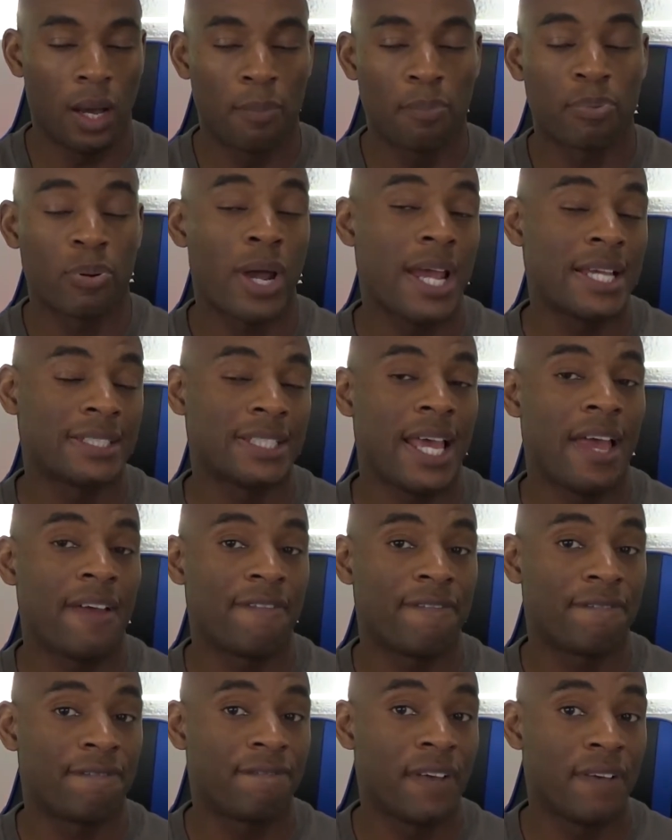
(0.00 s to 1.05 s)
priced at
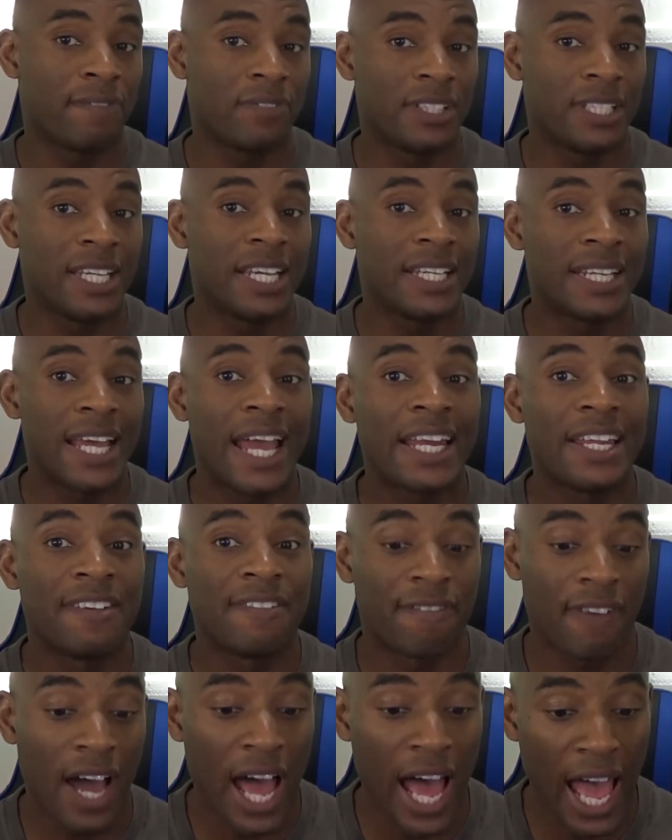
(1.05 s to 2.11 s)

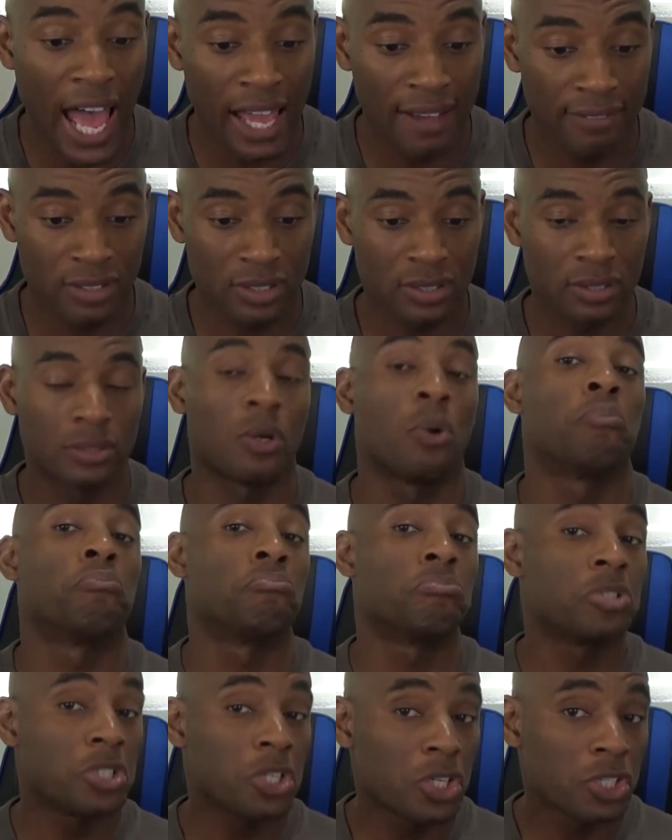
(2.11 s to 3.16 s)
$1595. So
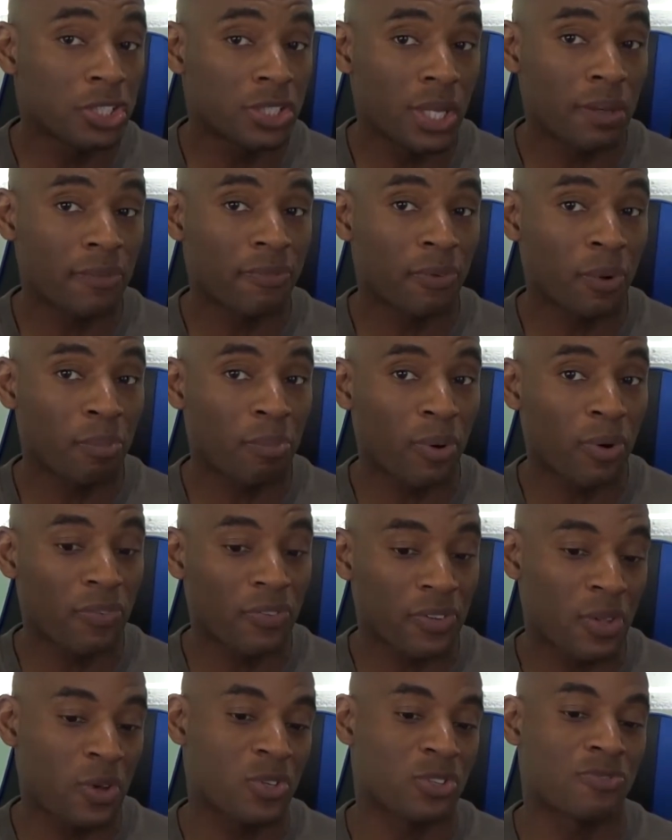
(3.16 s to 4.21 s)
a little steep for both
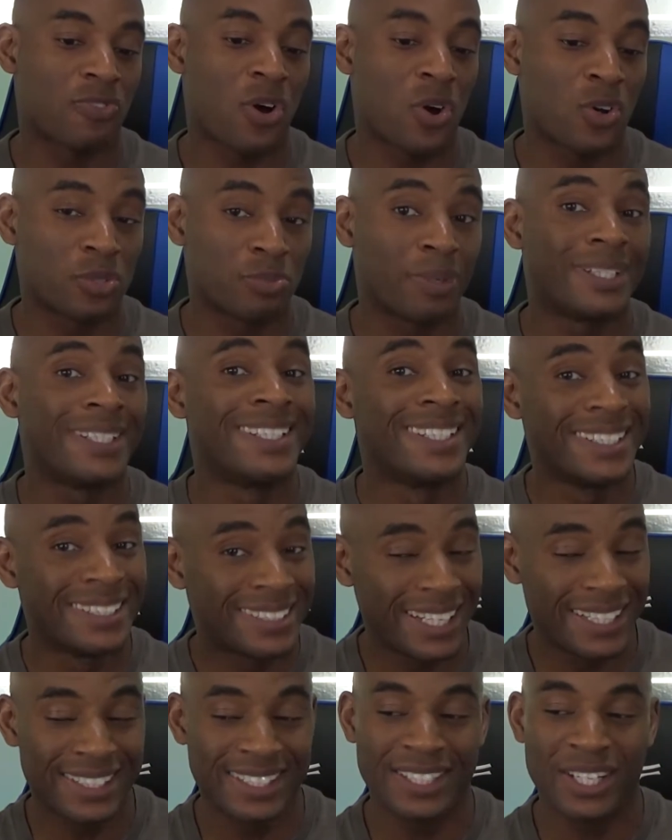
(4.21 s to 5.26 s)
of those phones, but
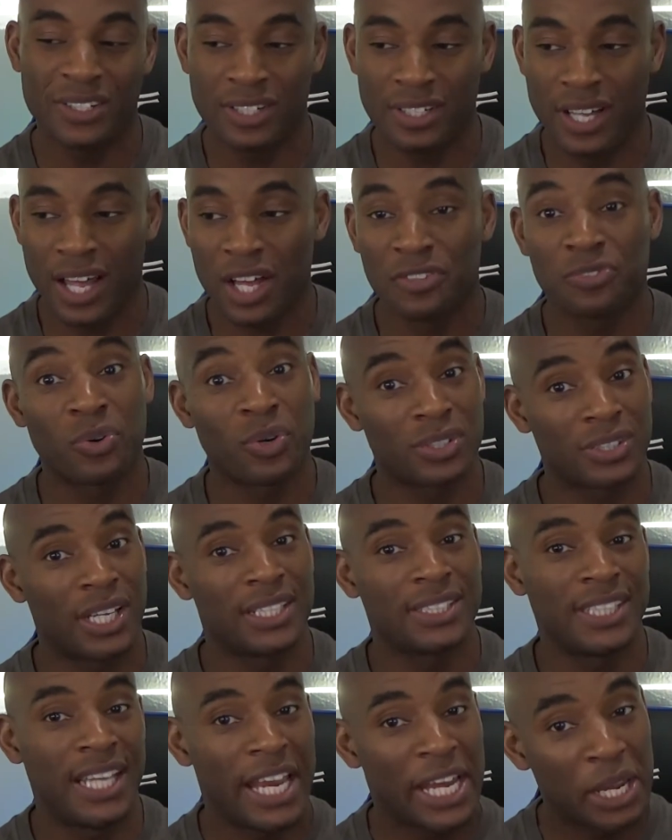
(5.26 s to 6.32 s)
$1,600 for a
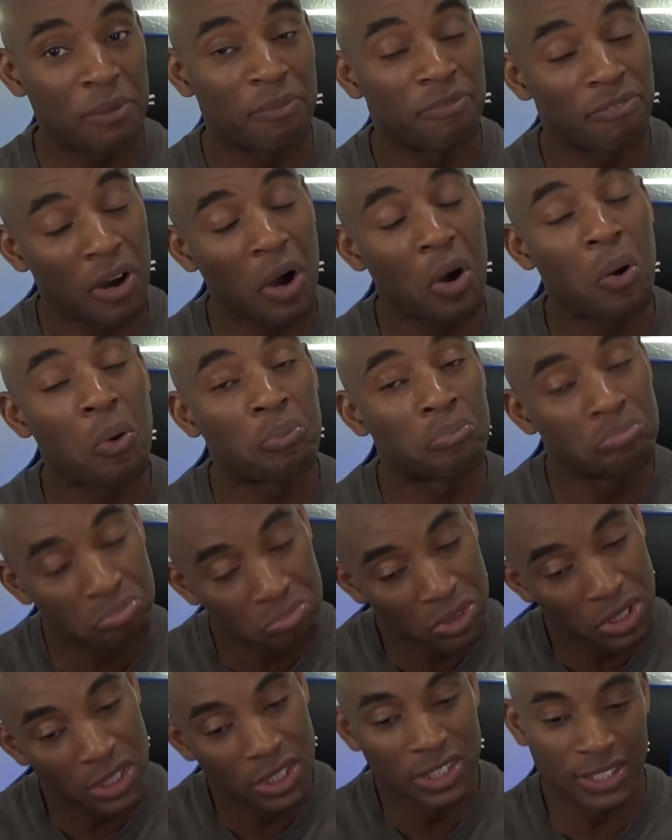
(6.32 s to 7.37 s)
titanium phone,
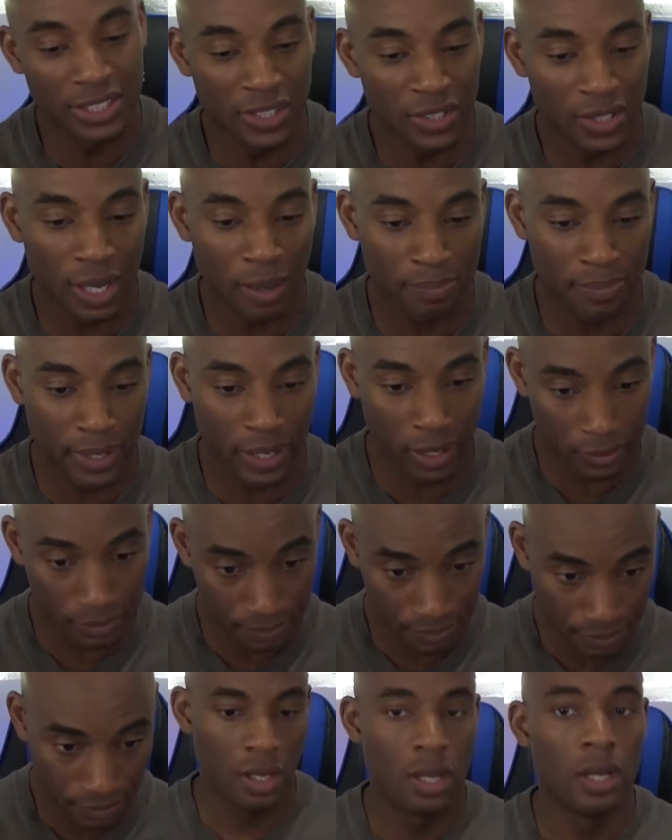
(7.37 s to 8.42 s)
it's a little up there.
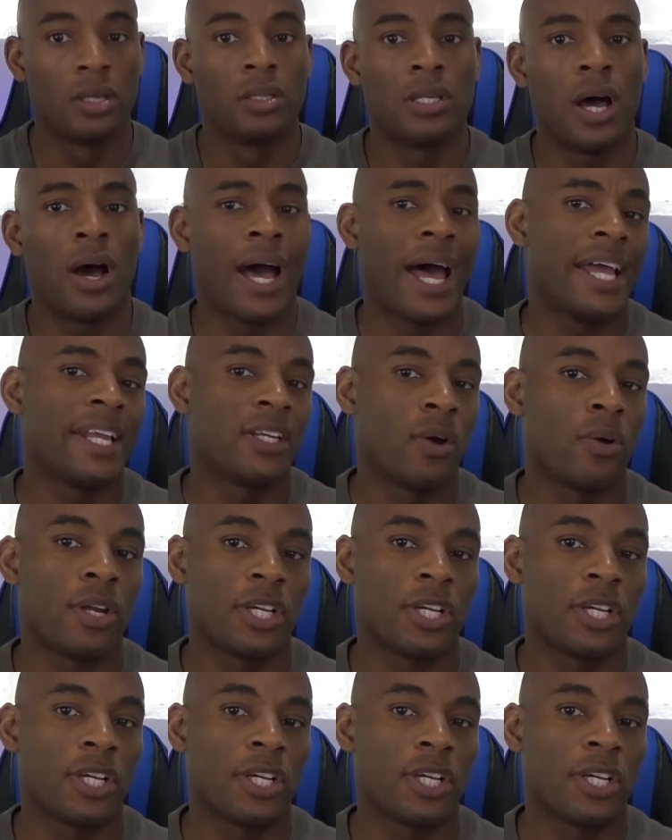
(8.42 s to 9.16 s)
Now, I don't